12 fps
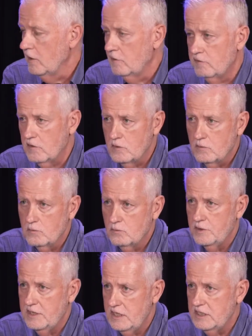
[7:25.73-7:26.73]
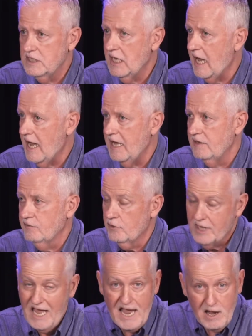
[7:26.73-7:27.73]
So when these guys or
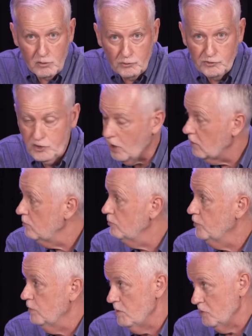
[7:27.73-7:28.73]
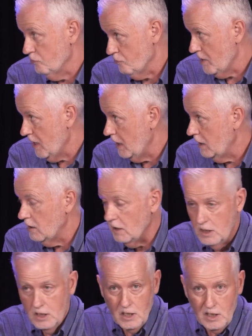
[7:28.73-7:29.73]
gals come to be trained,
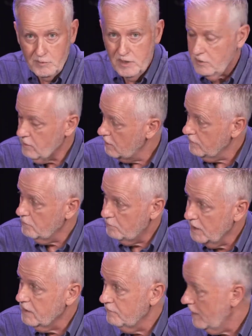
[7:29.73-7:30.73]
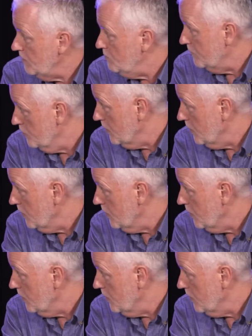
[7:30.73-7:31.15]
I mean, it's a big investment for